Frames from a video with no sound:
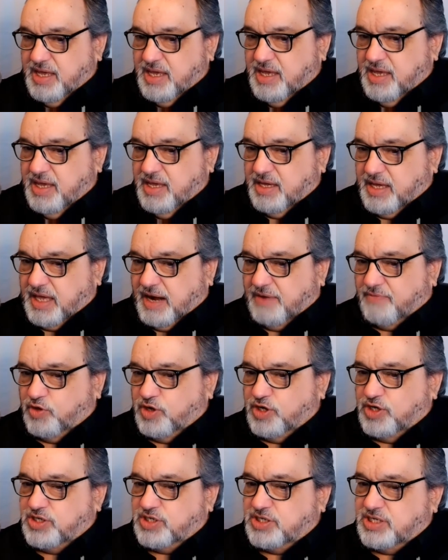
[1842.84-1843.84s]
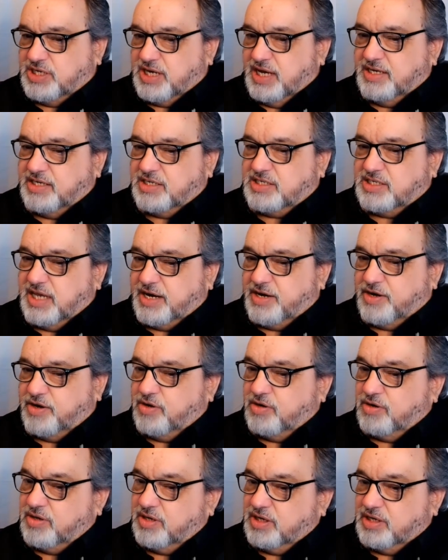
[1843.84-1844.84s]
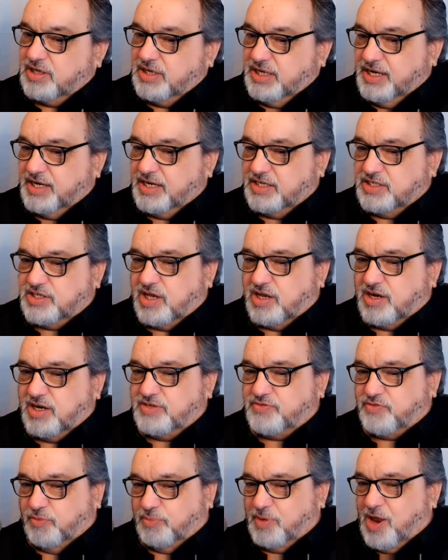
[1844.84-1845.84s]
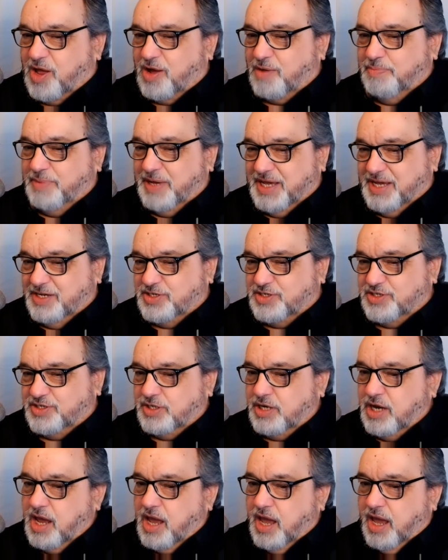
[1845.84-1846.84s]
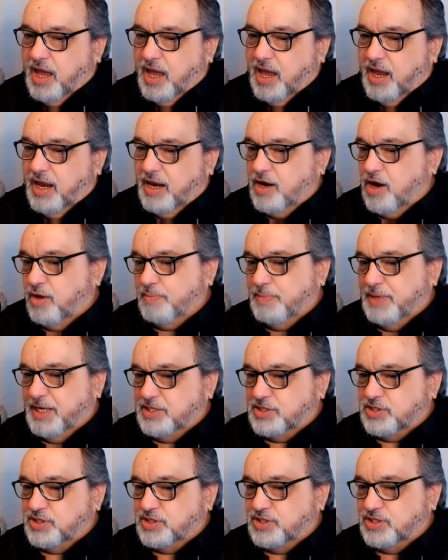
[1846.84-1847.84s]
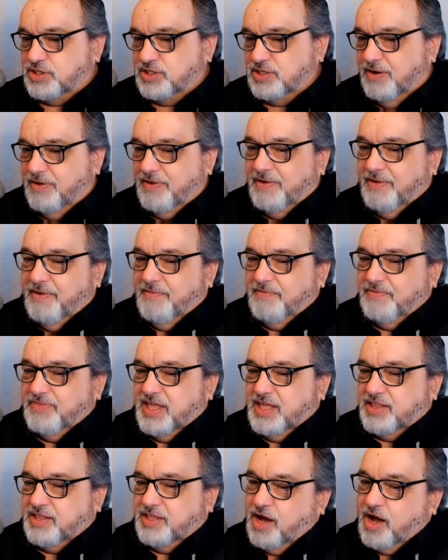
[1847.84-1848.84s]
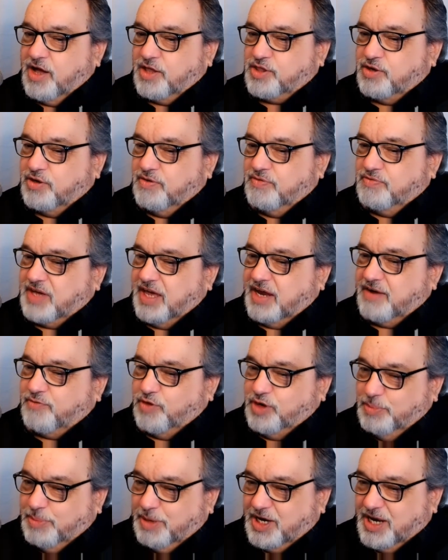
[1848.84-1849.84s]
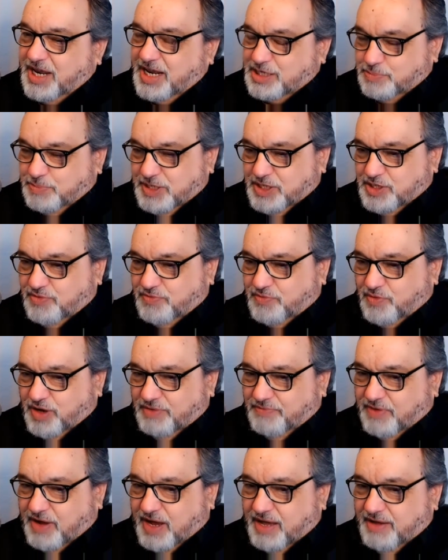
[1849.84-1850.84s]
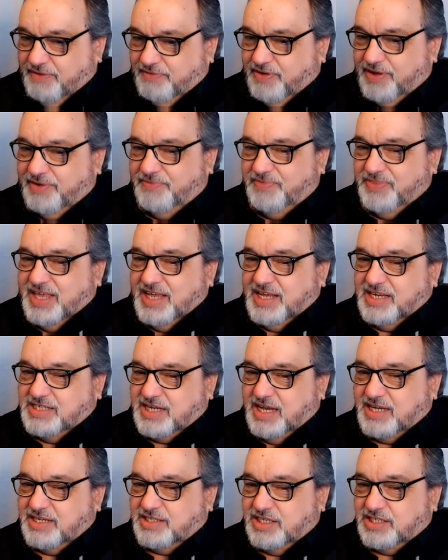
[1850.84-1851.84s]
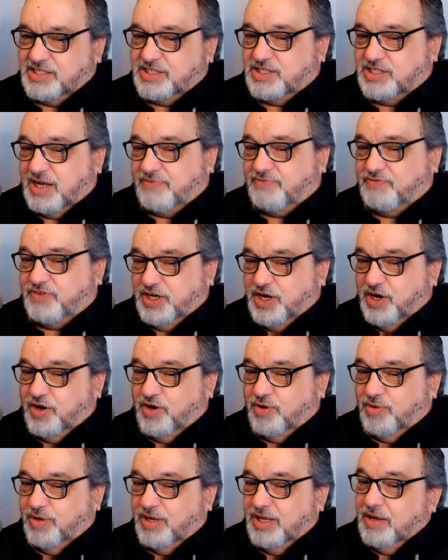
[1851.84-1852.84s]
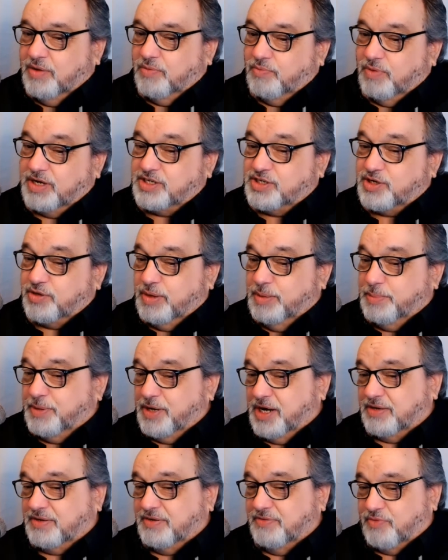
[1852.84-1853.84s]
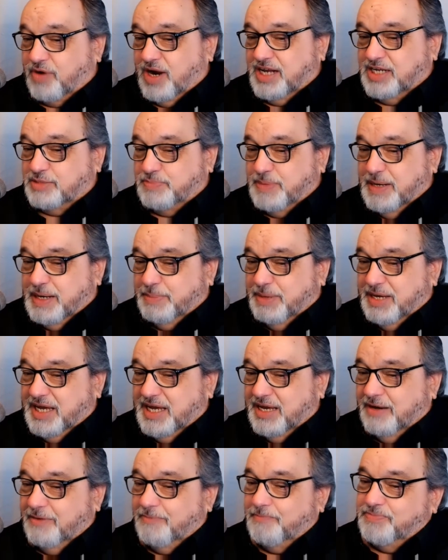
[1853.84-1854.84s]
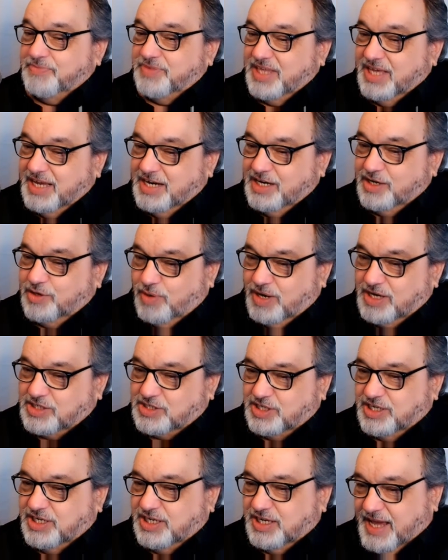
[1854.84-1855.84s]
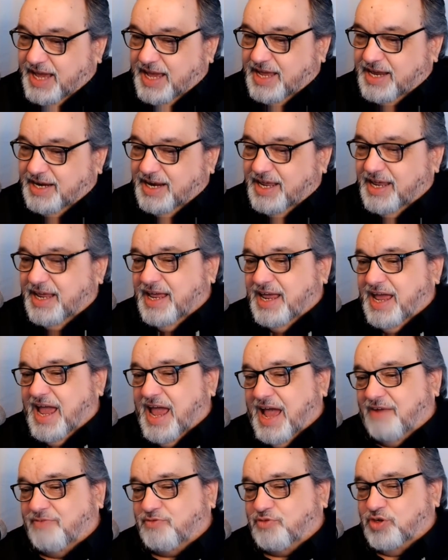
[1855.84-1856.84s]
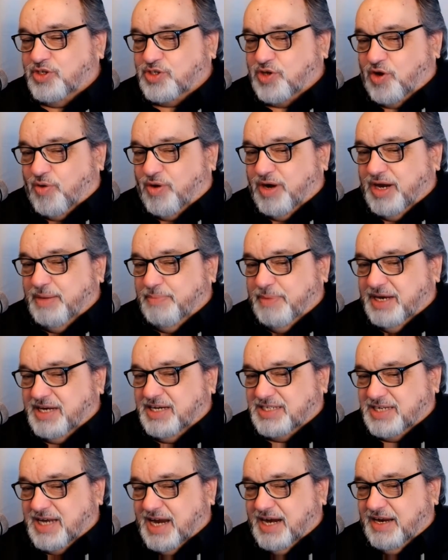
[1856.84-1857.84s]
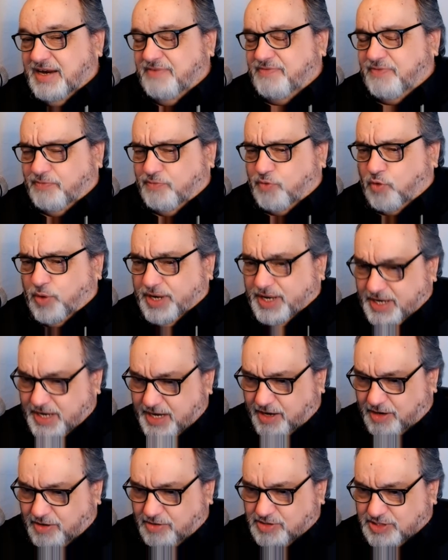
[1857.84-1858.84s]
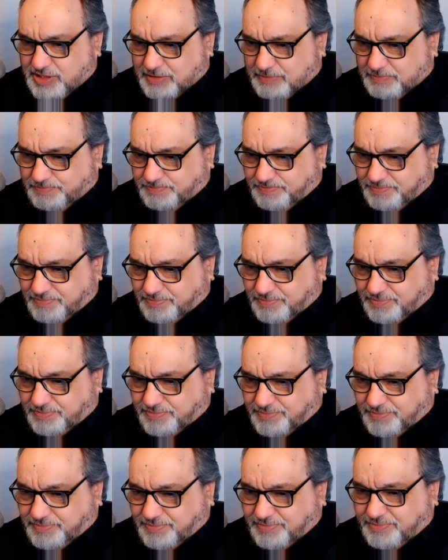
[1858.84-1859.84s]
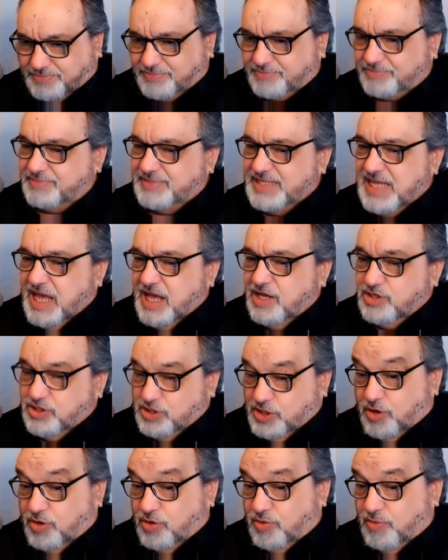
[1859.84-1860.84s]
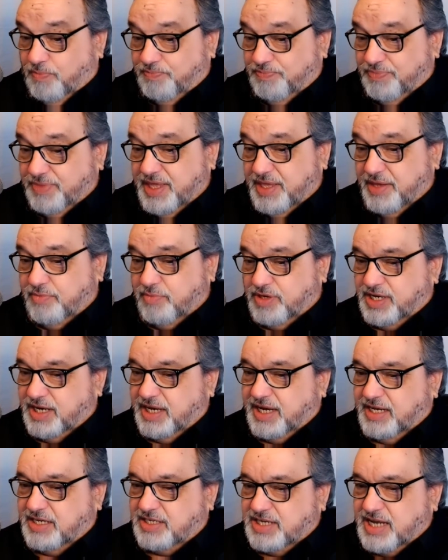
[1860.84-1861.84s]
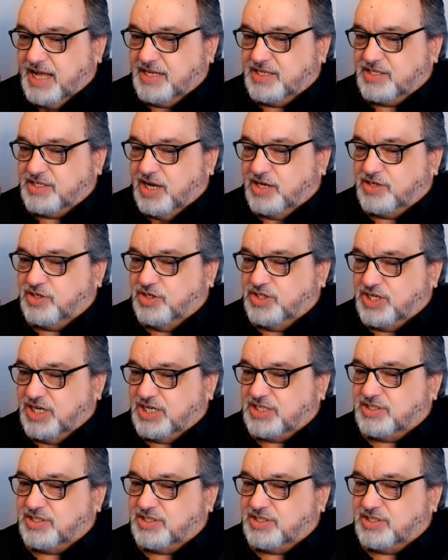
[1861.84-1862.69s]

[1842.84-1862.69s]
California State Senator Lena Gonzalez from Long Beach. Yay, Long Beach. The author of California Bill SB 245 says it's tough to know what your reproductive rights may be in question again after it's already been decided for 40 years. So we're taking a stance not to just,